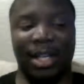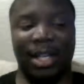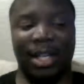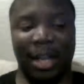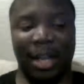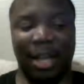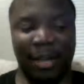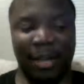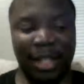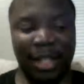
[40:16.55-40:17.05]

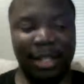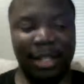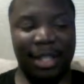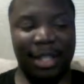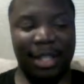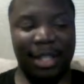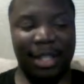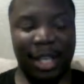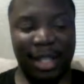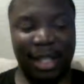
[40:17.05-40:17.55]
there
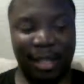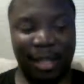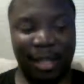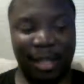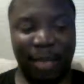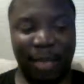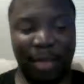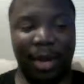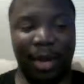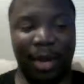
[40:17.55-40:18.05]
is an
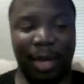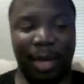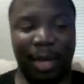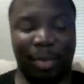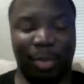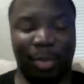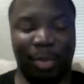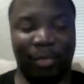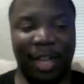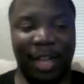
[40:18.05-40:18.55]
amount
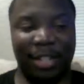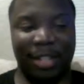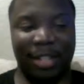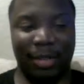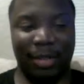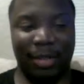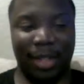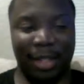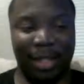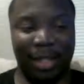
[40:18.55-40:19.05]
of
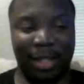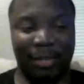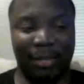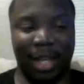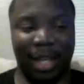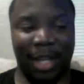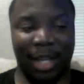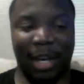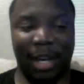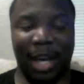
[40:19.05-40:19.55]
professionalism
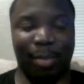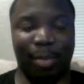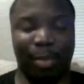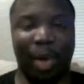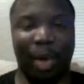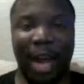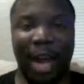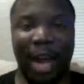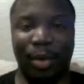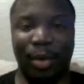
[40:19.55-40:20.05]
there, and
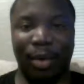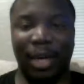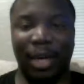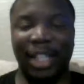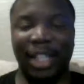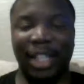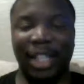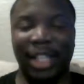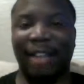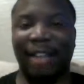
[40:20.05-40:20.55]

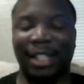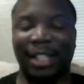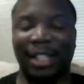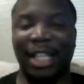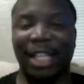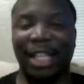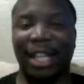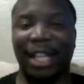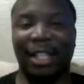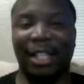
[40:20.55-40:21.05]
priorities have to
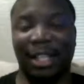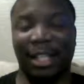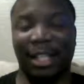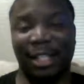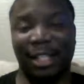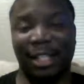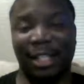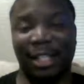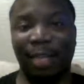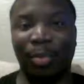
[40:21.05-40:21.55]
set in
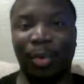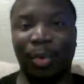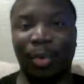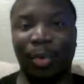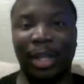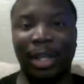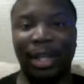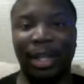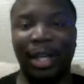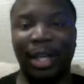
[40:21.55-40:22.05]
at some
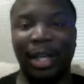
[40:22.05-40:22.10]
point.